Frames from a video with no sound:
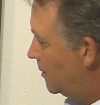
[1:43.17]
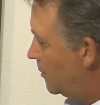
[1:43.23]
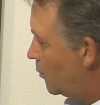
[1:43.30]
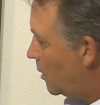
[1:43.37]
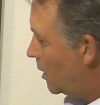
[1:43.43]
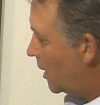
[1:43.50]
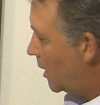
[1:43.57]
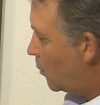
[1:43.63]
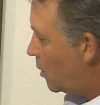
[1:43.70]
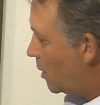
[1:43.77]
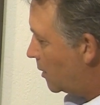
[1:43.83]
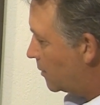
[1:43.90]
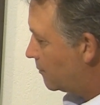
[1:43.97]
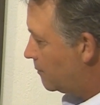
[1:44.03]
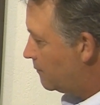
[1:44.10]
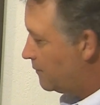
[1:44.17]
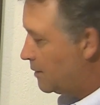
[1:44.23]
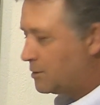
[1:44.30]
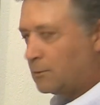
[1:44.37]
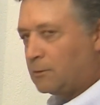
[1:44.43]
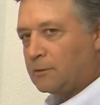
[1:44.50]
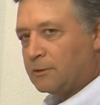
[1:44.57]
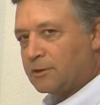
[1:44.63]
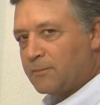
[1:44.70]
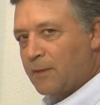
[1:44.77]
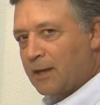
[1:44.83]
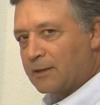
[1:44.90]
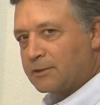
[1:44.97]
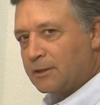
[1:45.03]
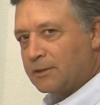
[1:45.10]
while I walk through visual
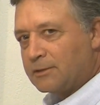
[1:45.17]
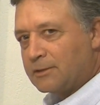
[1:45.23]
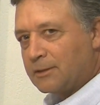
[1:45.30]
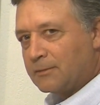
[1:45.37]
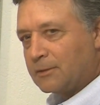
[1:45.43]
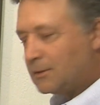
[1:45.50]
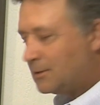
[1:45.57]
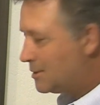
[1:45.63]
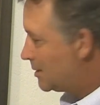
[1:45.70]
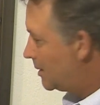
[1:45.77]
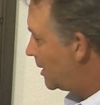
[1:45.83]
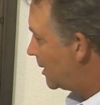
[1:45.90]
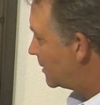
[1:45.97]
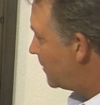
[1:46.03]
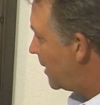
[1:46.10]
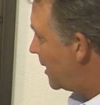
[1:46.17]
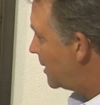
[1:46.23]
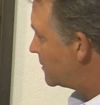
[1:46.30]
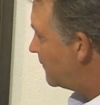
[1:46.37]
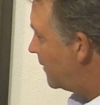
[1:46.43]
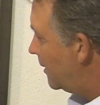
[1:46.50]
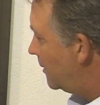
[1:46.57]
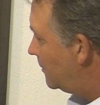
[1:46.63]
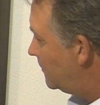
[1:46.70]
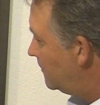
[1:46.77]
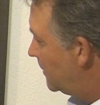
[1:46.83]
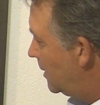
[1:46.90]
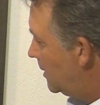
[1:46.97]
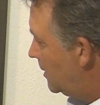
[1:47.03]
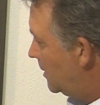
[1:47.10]
inspections and select pass-fail.
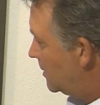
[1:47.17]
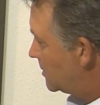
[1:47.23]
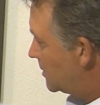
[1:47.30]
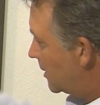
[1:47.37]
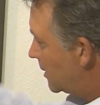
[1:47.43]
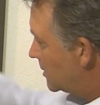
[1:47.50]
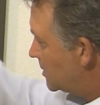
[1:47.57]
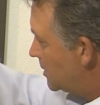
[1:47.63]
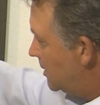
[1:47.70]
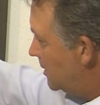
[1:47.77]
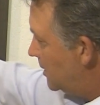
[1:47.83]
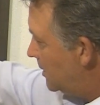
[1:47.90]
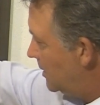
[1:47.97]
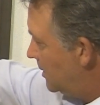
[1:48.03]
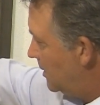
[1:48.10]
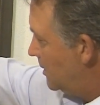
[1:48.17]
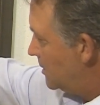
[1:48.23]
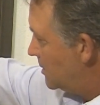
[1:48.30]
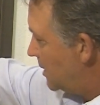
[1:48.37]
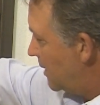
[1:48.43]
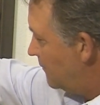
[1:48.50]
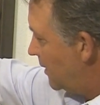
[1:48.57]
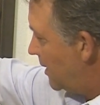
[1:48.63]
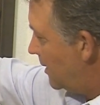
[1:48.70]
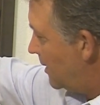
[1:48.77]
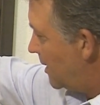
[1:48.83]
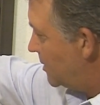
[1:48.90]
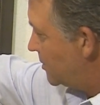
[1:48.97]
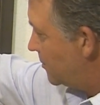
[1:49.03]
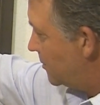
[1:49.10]
So I can see the safety
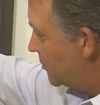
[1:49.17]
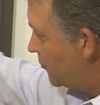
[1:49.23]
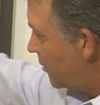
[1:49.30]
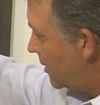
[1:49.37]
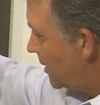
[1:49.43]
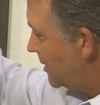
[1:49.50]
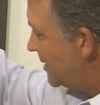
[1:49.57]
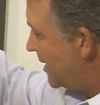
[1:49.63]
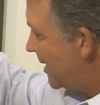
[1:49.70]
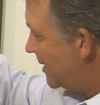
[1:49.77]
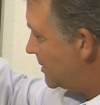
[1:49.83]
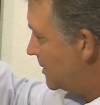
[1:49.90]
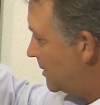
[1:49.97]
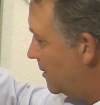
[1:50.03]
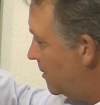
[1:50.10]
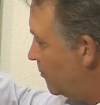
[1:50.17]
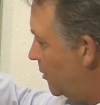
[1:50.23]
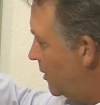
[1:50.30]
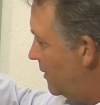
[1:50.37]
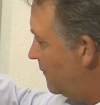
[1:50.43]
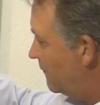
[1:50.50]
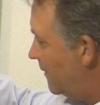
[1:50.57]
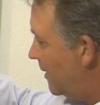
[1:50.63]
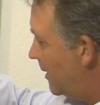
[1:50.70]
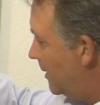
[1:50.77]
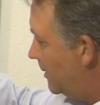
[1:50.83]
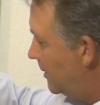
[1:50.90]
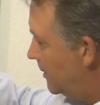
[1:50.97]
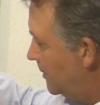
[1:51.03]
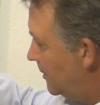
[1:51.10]
analyzer is running tests that are
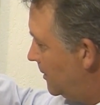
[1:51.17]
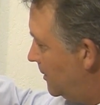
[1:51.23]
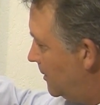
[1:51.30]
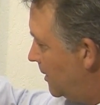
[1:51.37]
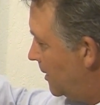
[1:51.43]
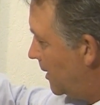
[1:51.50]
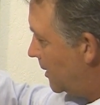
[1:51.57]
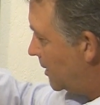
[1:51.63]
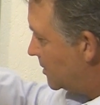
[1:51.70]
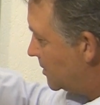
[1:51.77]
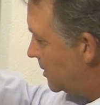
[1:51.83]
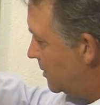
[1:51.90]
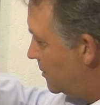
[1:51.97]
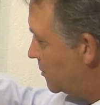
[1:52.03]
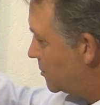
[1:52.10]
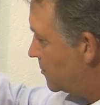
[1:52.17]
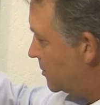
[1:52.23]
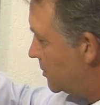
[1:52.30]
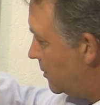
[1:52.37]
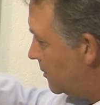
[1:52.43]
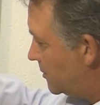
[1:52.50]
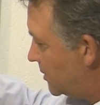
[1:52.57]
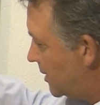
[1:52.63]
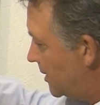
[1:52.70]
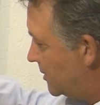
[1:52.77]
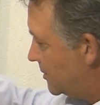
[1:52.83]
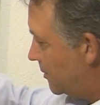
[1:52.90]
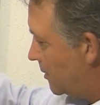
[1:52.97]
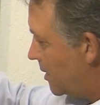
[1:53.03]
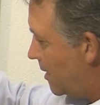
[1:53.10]
predefined, and I can see those results
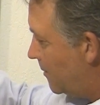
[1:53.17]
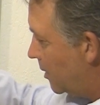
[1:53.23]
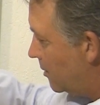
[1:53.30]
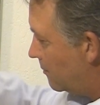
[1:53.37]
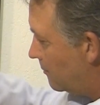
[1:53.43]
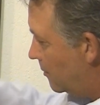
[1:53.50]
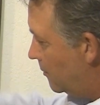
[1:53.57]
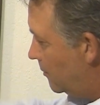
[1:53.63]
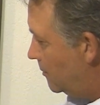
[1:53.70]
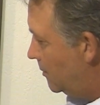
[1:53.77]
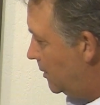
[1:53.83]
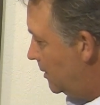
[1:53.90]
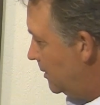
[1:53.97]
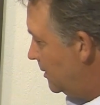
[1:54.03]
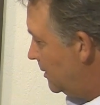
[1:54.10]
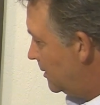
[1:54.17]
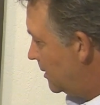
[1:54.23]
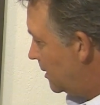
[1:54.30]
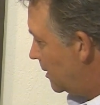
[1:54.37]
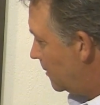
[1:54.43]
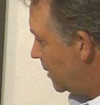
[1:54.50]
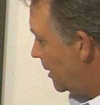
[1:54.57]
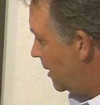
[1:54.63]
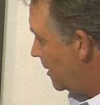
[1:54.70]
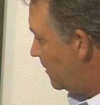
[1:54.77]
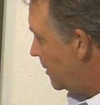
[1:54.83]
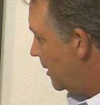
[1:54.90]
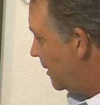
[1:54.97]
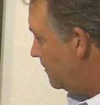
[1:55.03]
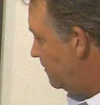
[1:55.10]
as they're coming through on my
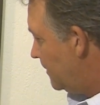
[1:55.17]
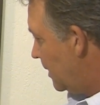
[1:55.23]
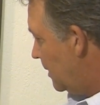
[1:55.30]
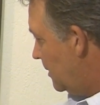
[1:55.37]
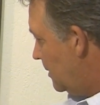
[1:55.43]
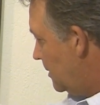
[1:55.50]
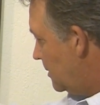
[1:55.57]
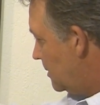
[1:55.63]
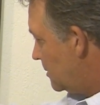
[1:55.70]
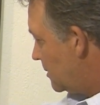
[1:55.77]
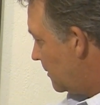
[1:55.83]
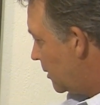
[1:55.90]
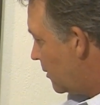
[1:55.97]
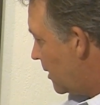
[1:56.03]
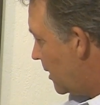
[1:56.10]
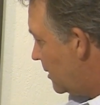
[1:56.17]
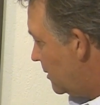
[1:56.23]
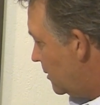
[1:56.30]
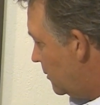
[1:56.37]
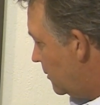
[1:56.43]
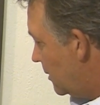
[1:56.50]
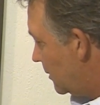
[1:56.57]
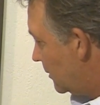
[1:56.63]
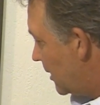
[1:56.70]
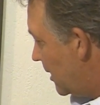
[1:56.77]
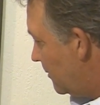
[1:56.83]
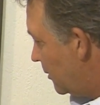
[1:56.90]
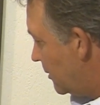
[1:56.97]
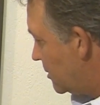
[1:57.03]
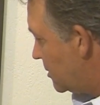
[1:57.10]
iPad. So I'm going to go ahead and do the
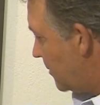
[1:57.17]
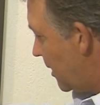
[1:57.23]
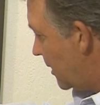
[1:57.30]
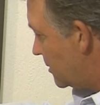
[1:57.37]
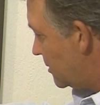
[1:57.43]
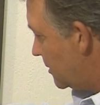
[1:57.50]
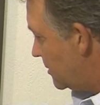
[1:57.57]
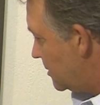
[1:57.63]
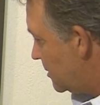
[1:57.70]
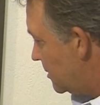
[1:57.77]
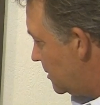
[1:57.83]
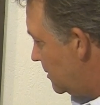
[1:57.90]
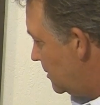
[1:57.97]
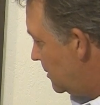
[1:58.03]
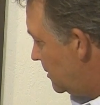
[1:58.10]
label inspections,